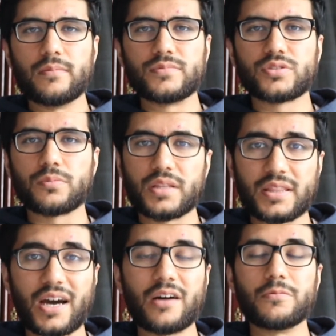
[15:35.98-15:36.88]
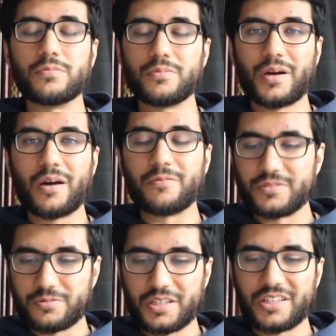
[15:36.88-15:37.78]
something that I
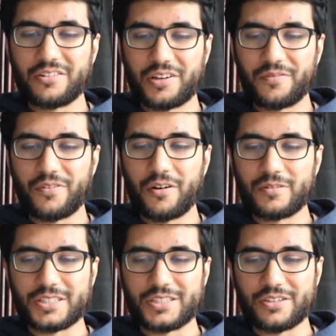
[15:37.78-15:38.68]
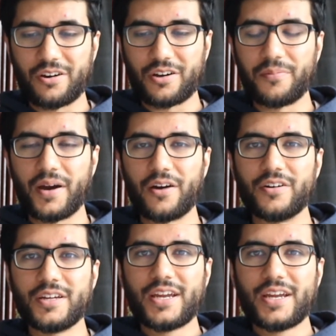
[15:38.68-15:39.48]
was really looking forward to talk about,